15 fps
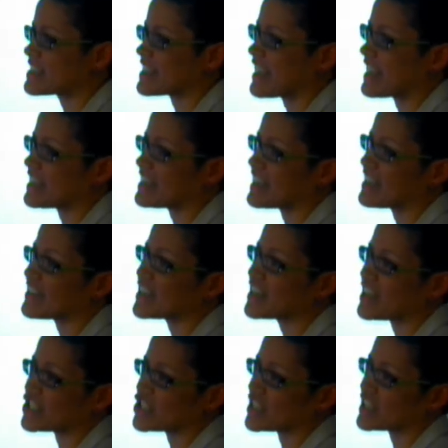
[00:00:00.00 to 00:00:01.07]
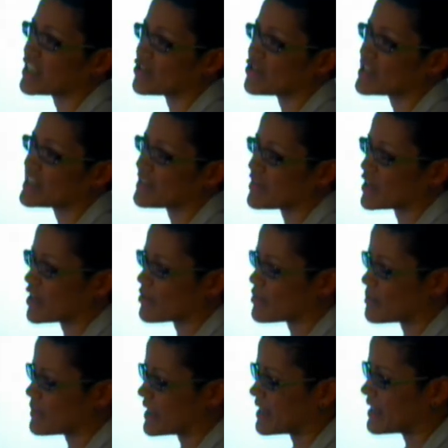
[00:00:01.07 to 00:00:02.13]
and the larger countries of the
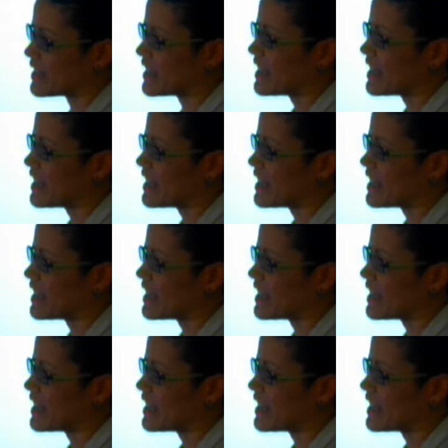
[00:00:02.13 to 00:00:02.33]
Caribbean.